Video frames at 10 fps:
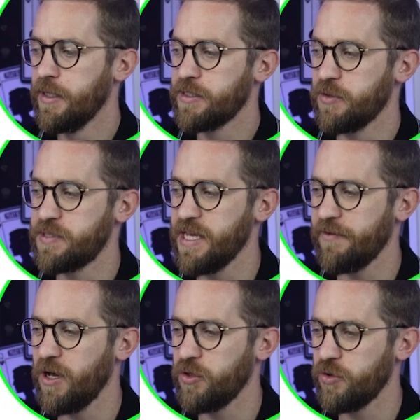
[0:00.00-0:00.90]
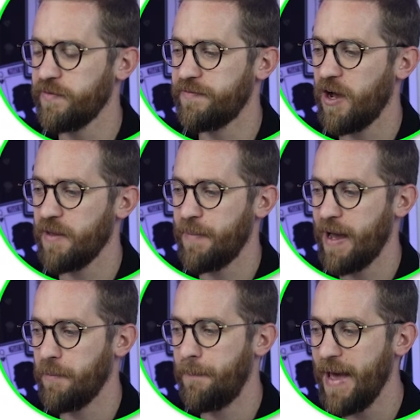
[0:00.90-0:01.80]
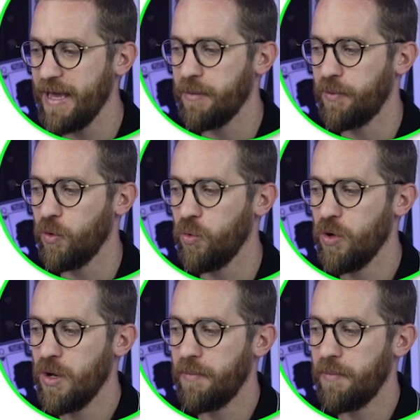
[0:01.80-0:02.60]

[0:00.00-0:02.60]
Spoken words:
So £705 payable